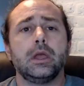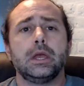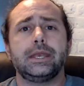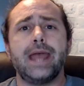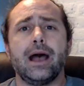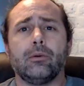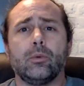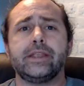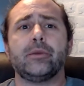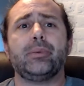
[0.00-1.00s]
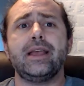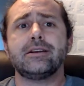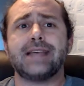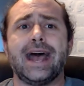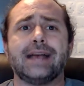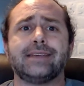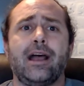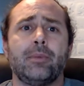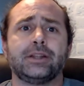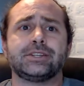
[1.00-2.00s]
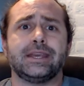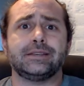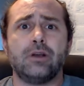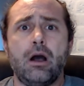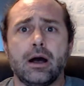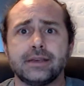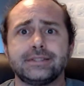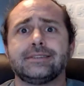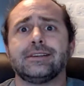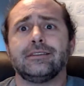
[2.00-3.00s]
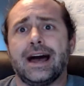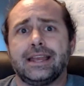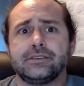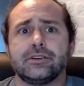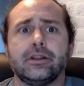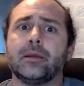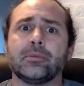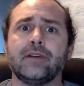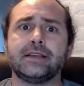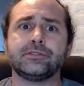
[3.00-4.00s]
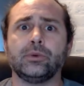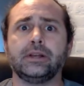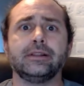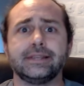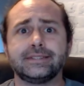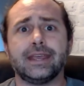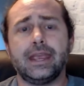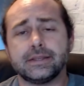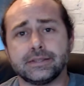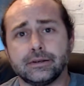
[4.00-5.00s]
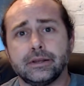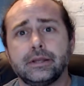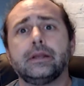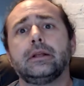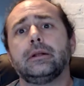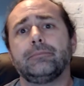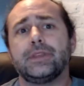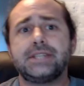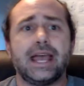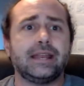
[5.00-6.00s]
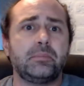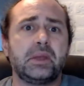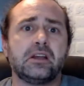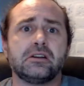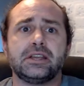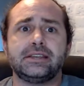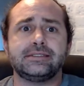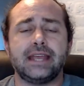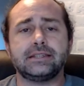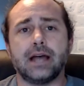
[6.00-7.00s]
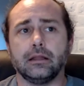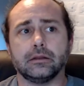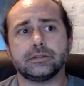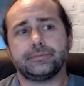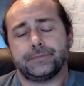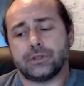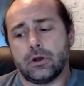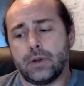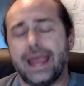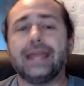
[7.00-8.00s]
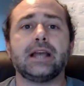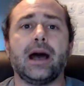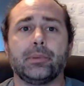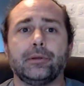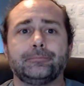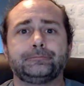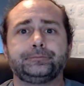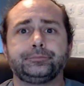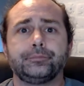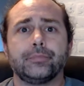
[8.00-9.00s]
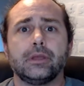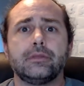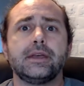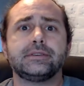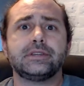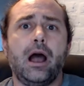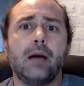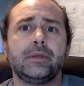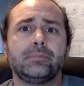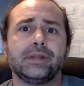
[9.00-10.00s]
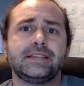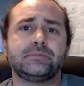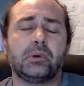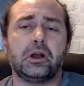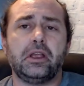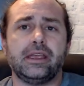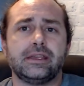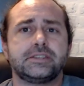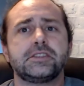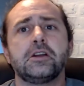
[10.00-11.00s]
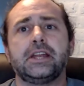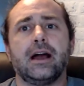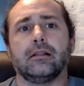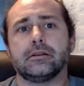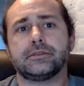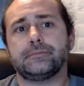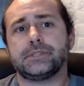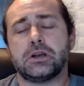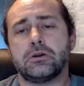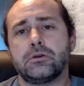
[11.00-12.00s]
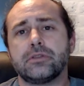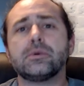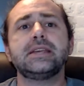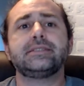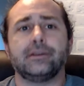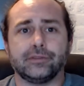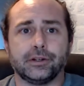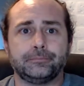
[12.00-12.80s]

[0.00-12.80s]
Now, when your players ask how much things cost, it's a lot easier to improvise a realistic answer. The teddy bear is $8, so 8 copper. This commonplace book is $30, so 3 silver.